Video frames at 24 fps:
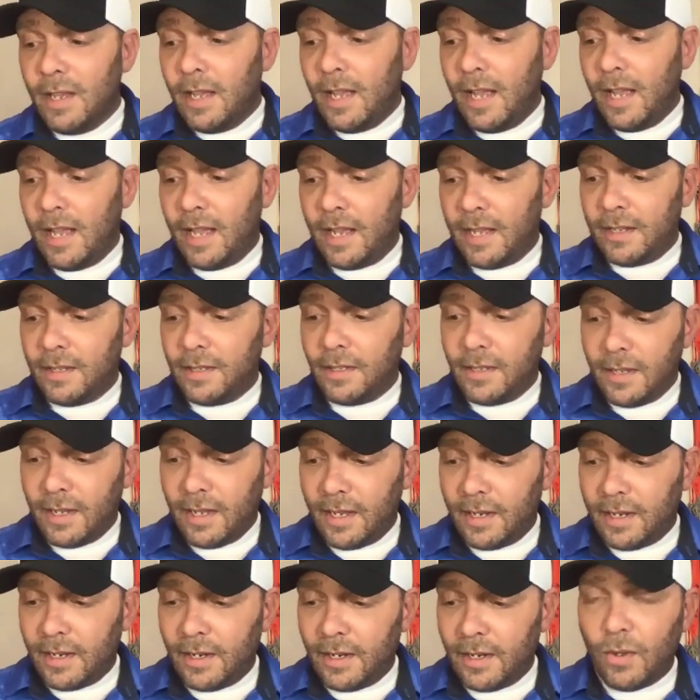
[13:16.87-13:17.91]
And
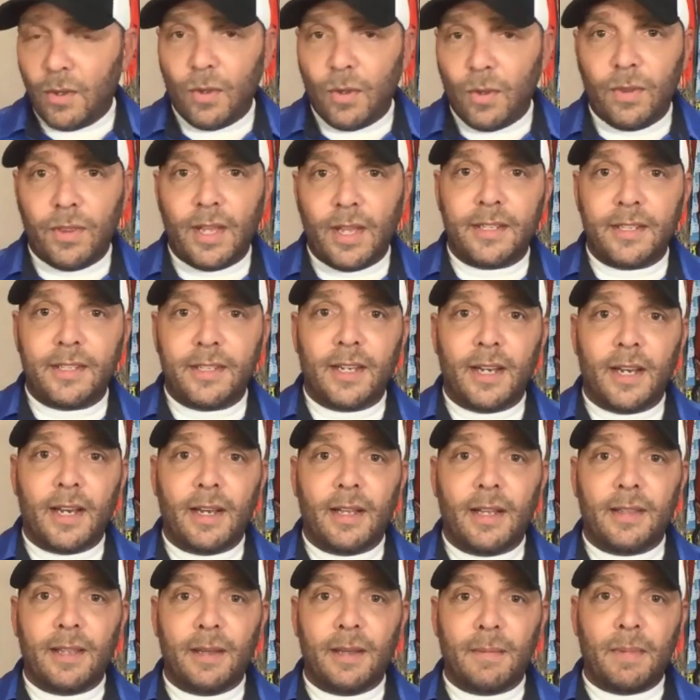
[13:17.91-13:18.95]
I know
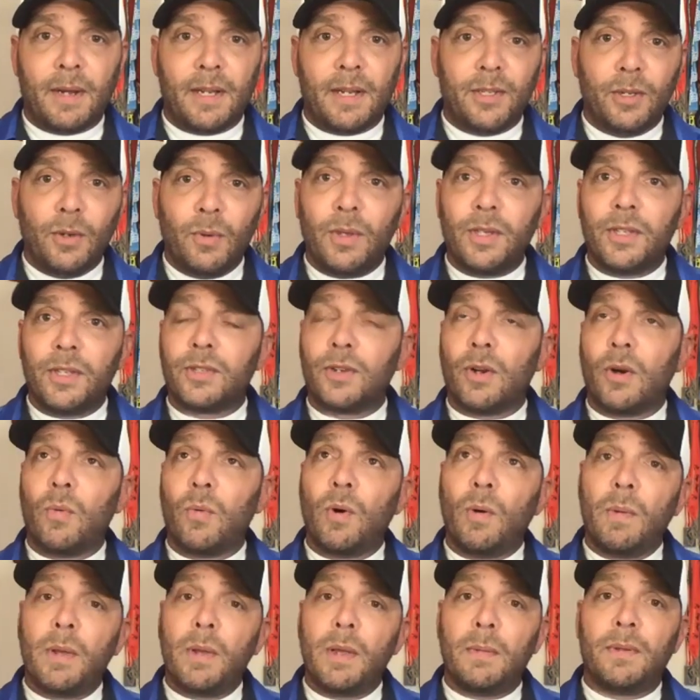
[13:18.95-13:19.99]
that by doing so,
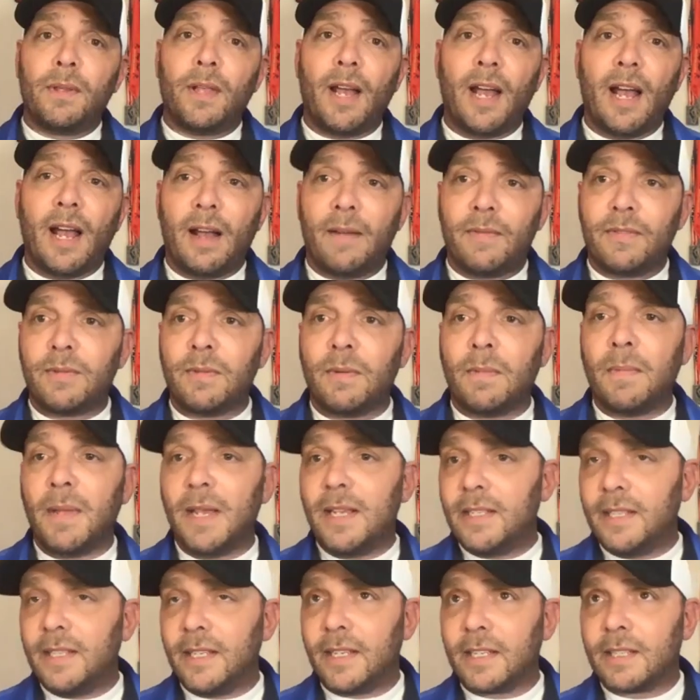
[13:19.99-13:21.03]
we'll be able to have some
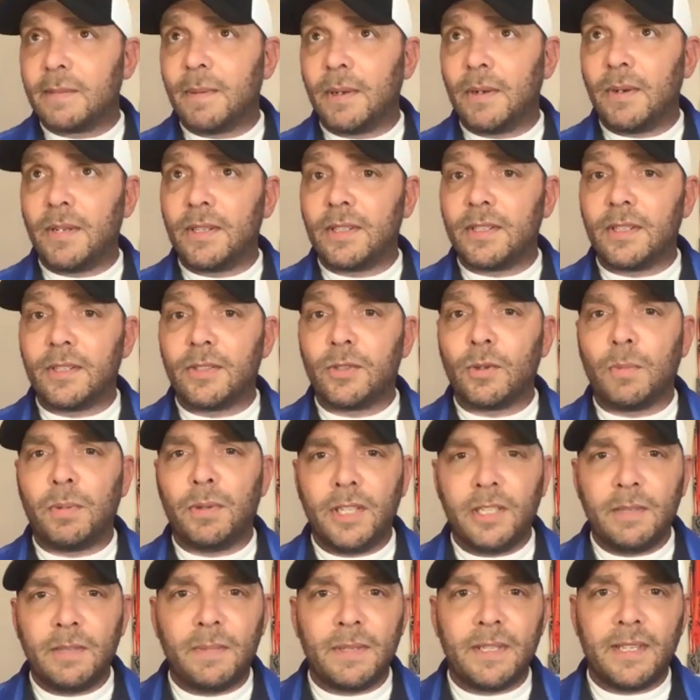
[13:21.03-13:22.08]
amazing experiences. So
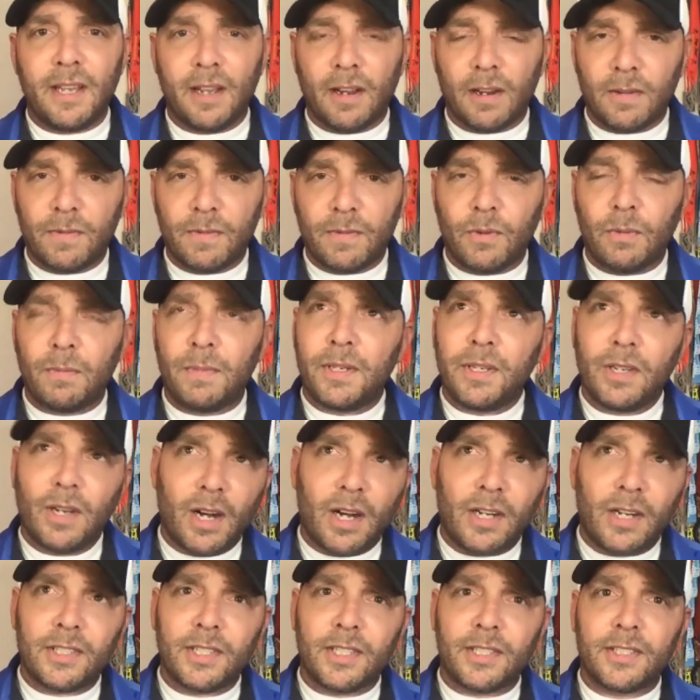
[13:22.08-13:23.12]
please be careful and be
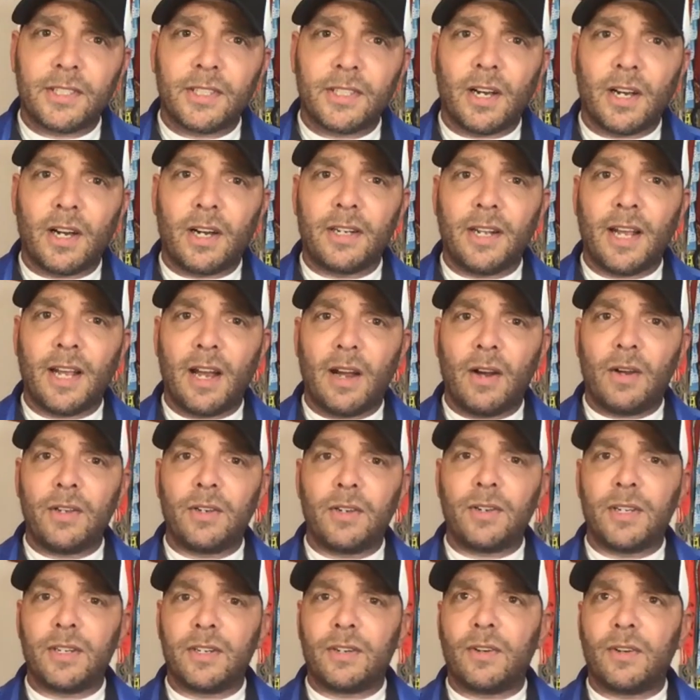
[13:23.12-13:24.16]
cautious on how
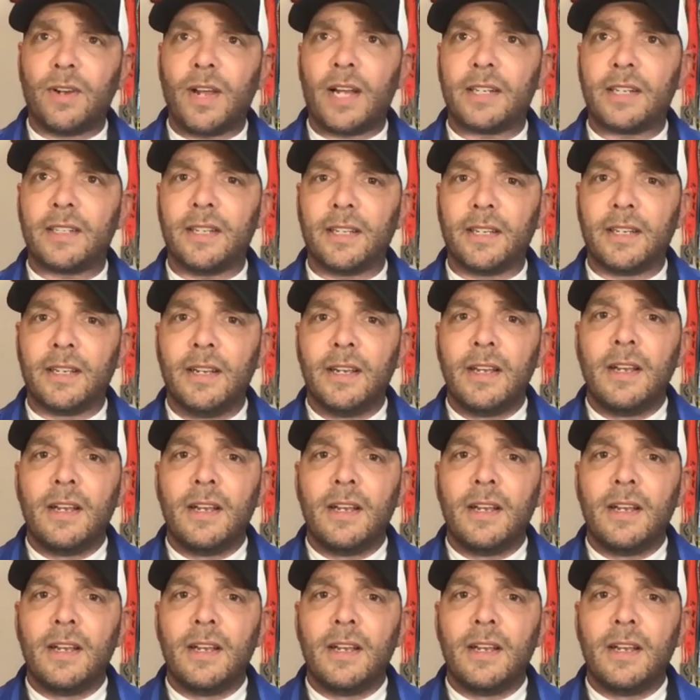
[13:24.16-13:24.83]
you're interacting.